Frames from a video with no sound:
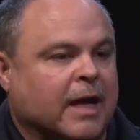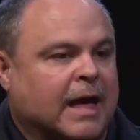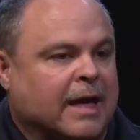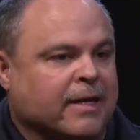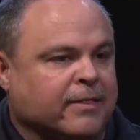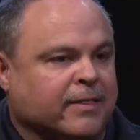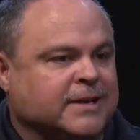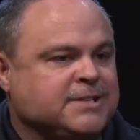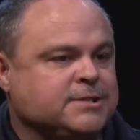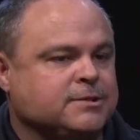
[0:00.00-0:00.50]

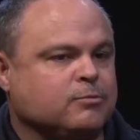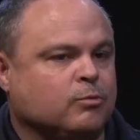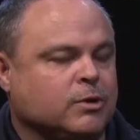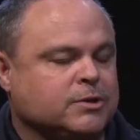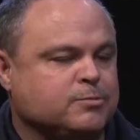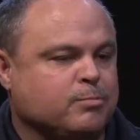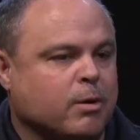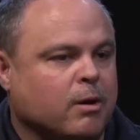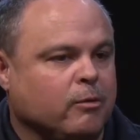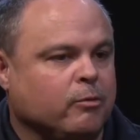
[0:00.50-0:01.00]
that's
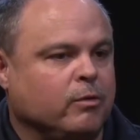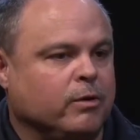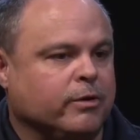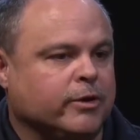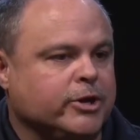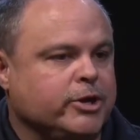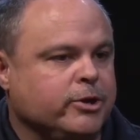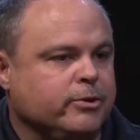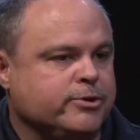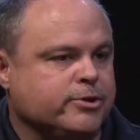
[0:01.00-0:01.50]
what's probably one of the
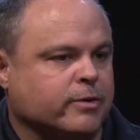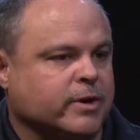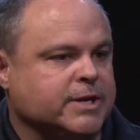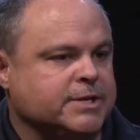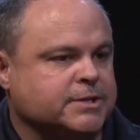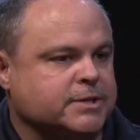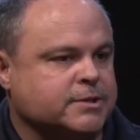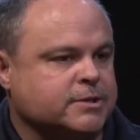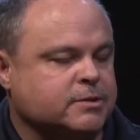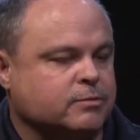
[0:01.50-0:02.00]
huge
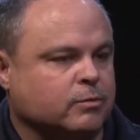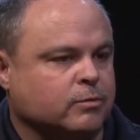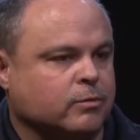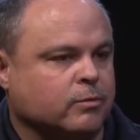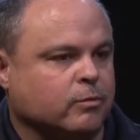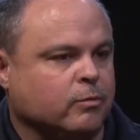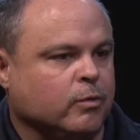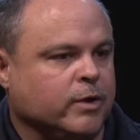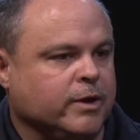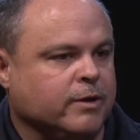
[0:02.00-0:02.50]
reasons
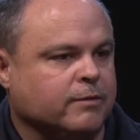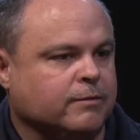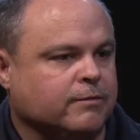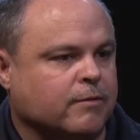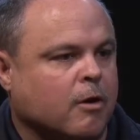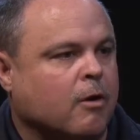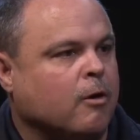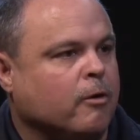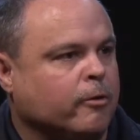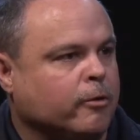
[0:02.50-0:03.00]
that we have
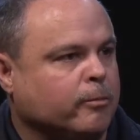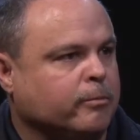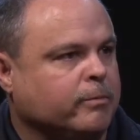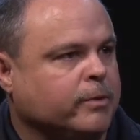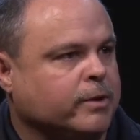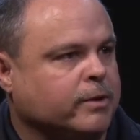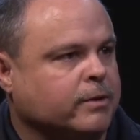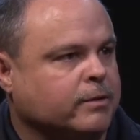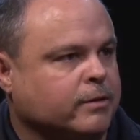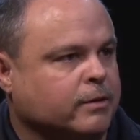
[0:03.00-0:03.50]
armed
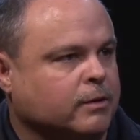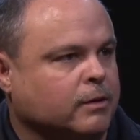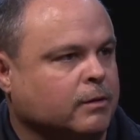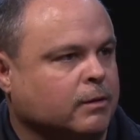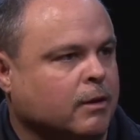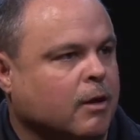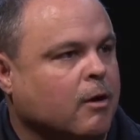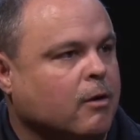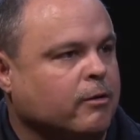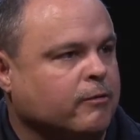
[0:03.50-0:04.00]
the
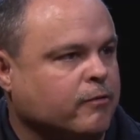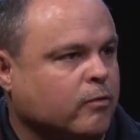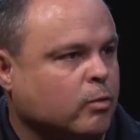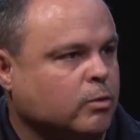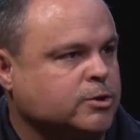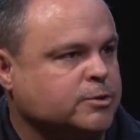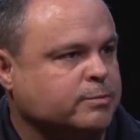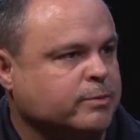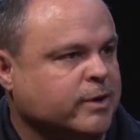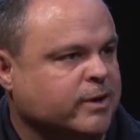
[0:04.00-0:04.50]
law
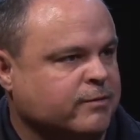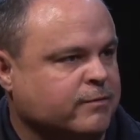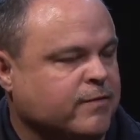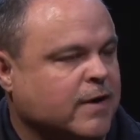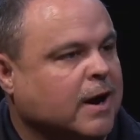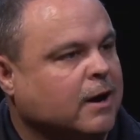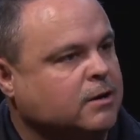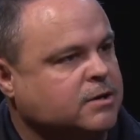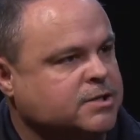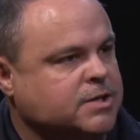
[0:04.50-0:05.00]
enforcement and
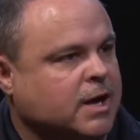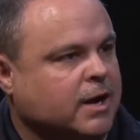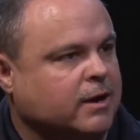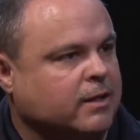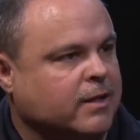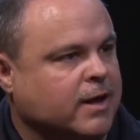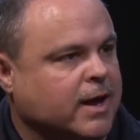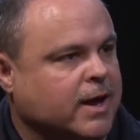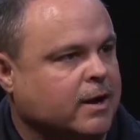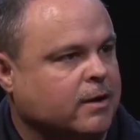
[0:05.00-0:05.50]
fire side of
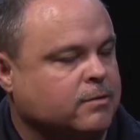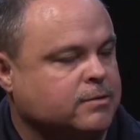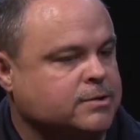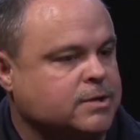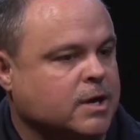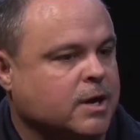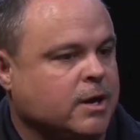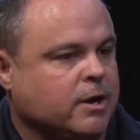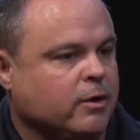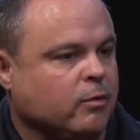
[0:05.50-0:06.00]
the house
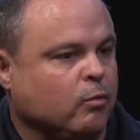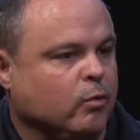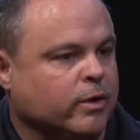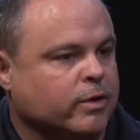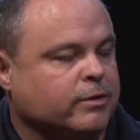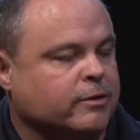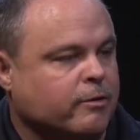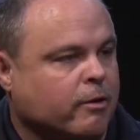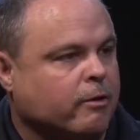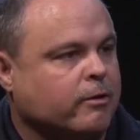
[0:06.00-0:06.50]

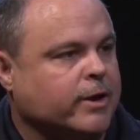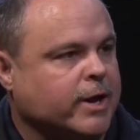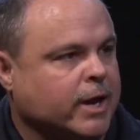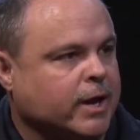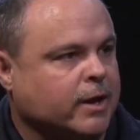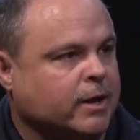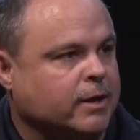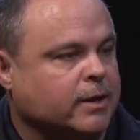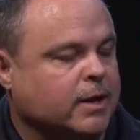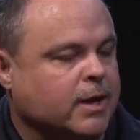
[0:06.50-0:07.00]
with
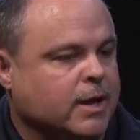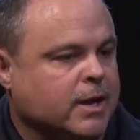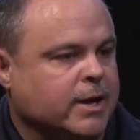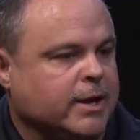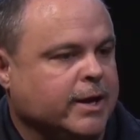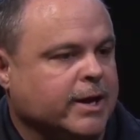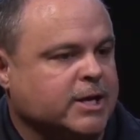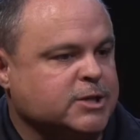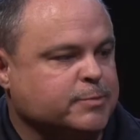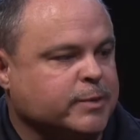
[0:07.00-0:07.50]
Narcan
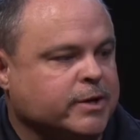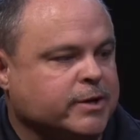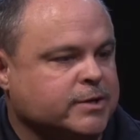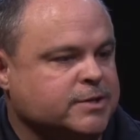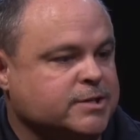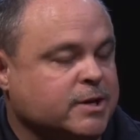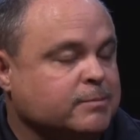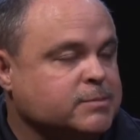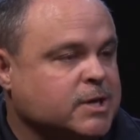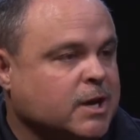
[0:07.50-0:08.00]
is because
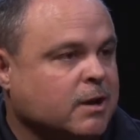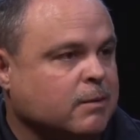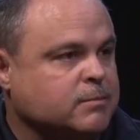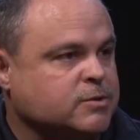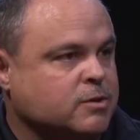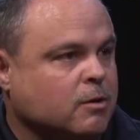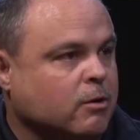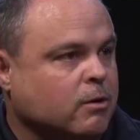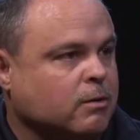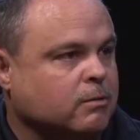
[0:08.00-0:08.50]

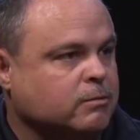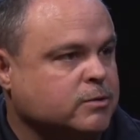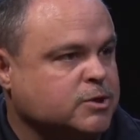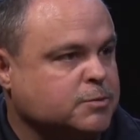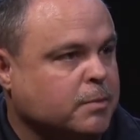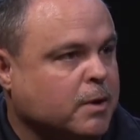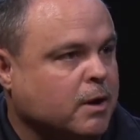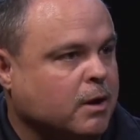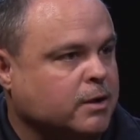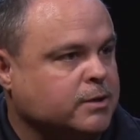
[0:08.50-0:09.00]
sometimes our
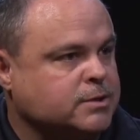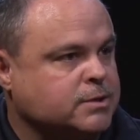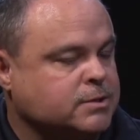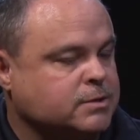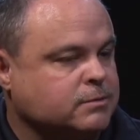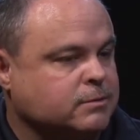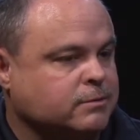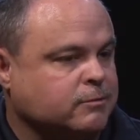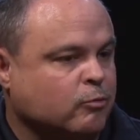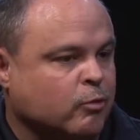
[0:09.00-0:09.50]

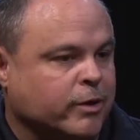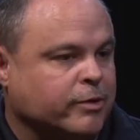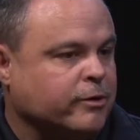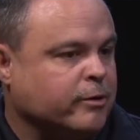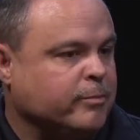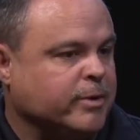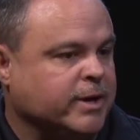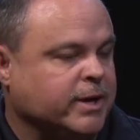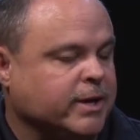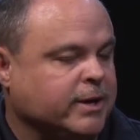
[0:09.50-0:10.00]
response, whether
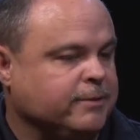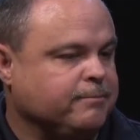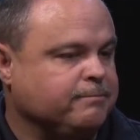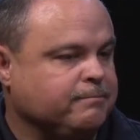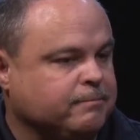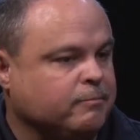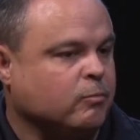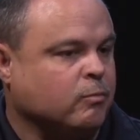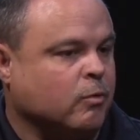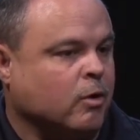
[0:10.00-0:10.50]
it be
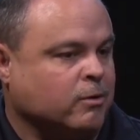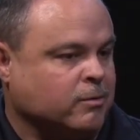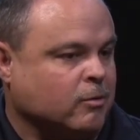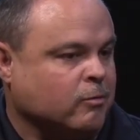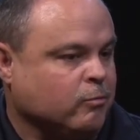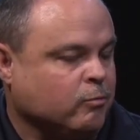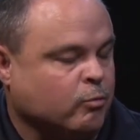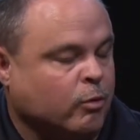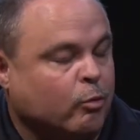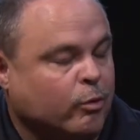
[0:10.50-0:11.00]
our
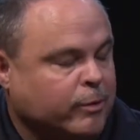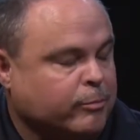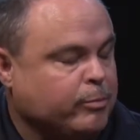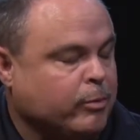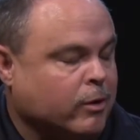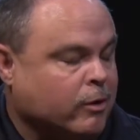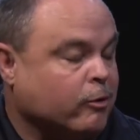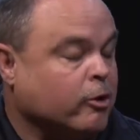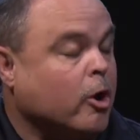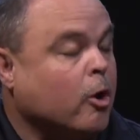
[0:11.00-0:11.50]
well, we,
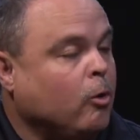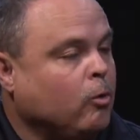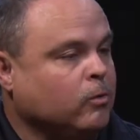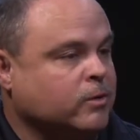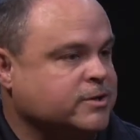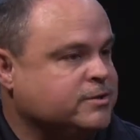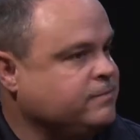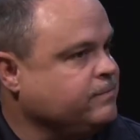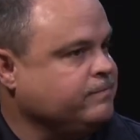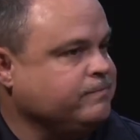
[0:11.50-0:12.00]
our goal
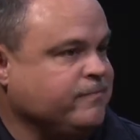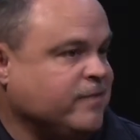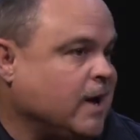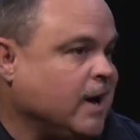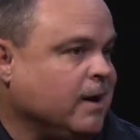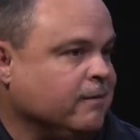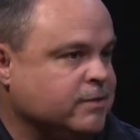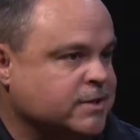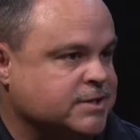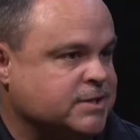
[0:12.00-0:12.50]
is
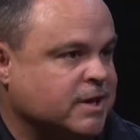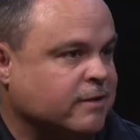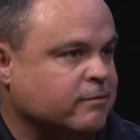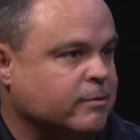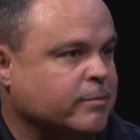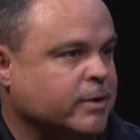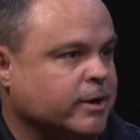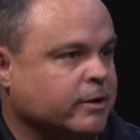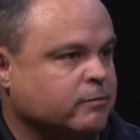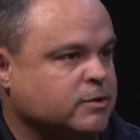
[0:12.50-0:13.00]
five to
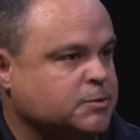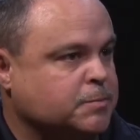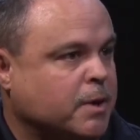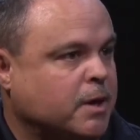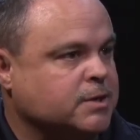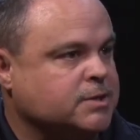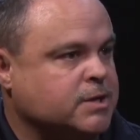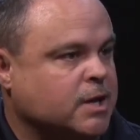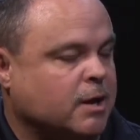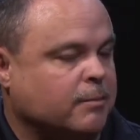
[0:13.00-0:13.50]
seven minute
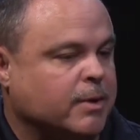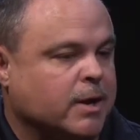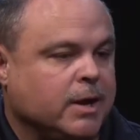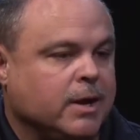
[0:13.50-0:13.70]
response time.